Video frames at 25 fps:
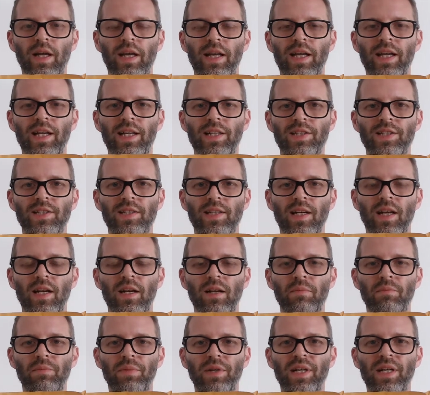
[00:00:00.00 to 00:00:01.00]
It's
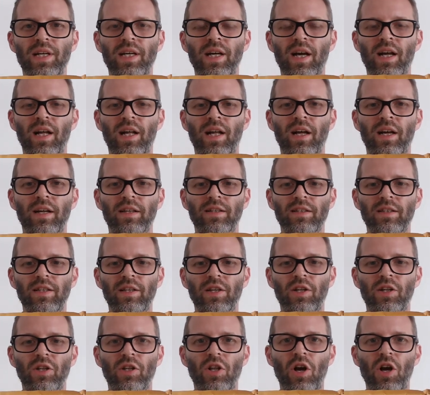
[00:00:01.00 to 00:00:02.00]
gonna be a
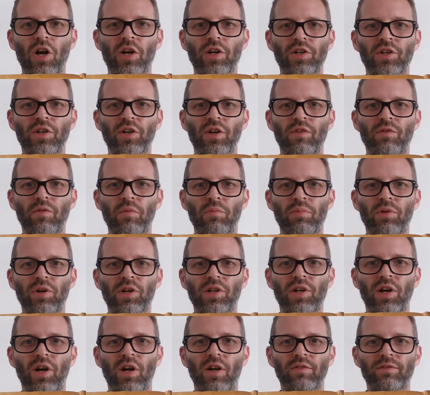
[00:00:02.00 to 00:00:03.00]
little longer of a
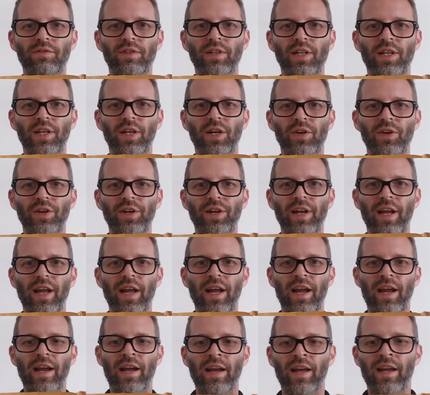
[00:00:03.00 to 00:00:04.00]
book haul video
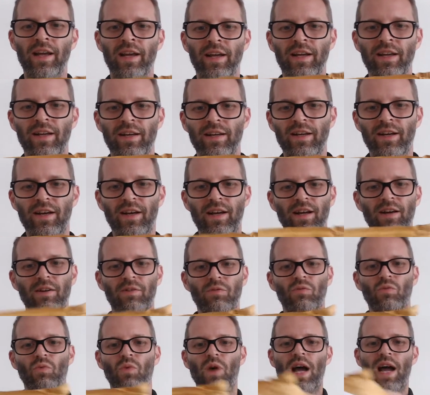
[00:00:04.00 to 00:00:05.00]
today.
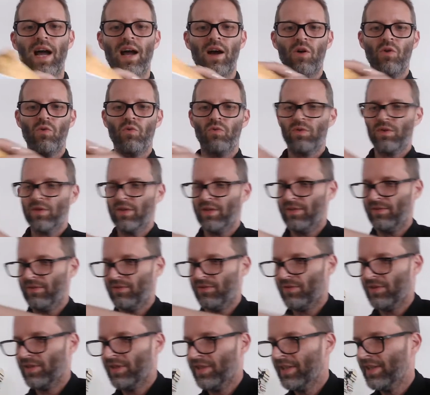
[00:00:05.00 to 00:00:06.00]
Wow,
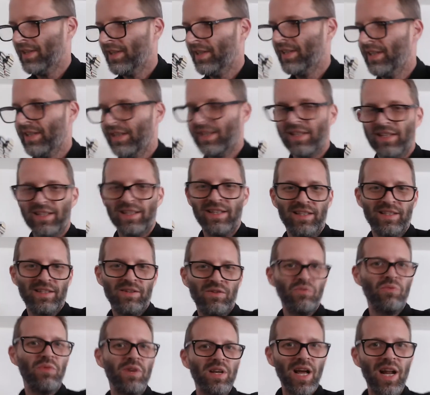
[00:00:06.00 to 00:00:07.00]

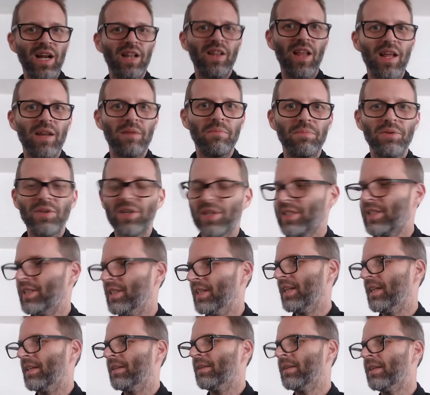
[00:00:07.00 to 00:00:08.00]
we got a lot of books
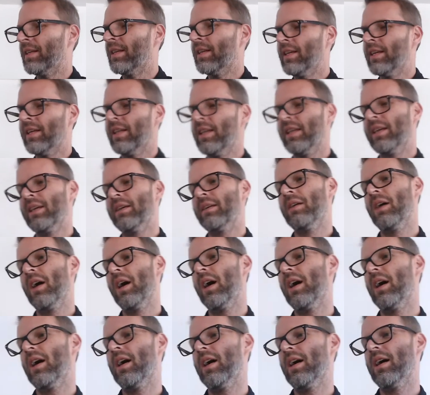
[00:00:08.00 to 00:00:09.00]
in.
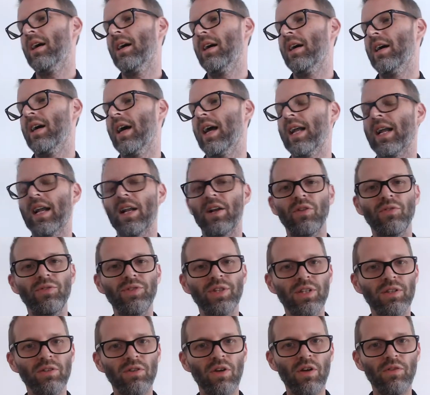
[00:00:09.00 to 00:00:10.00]
And I don't
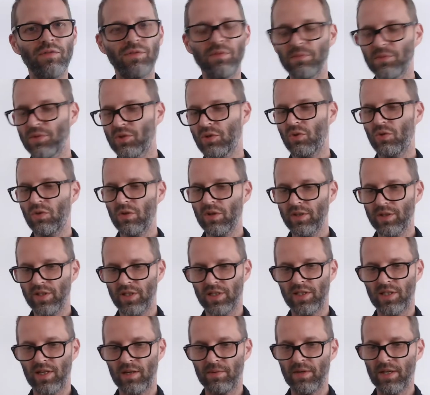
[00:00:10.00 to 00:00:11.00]
think they're all from Tor
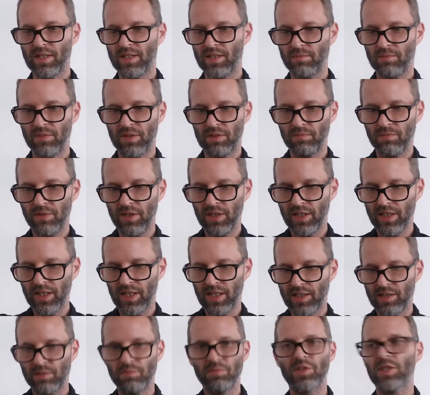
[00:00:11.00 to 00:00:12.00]
this time. Got some Macmillan,
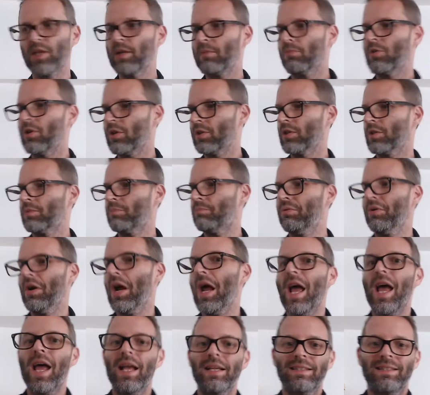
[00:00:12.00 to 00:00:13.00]
got some St. Martin's
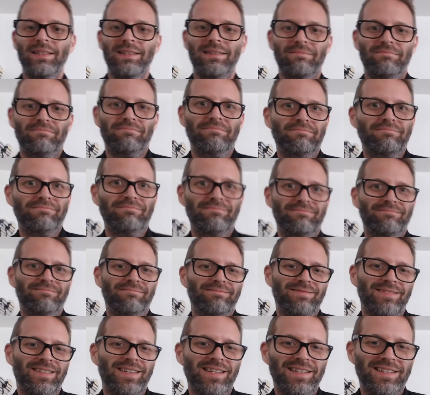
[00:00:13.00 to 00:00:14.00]
Press.
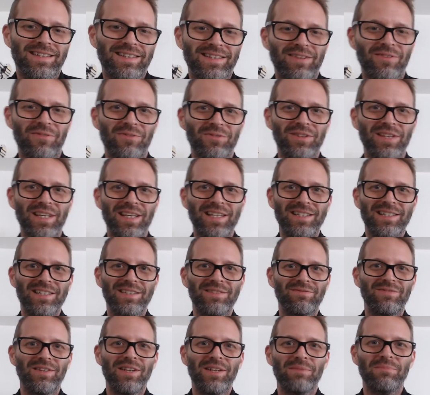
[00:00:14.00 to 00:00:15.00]
The whole thing
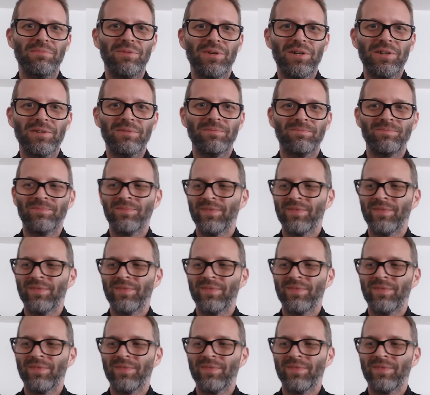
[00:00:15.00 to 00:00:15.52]
just fell apart.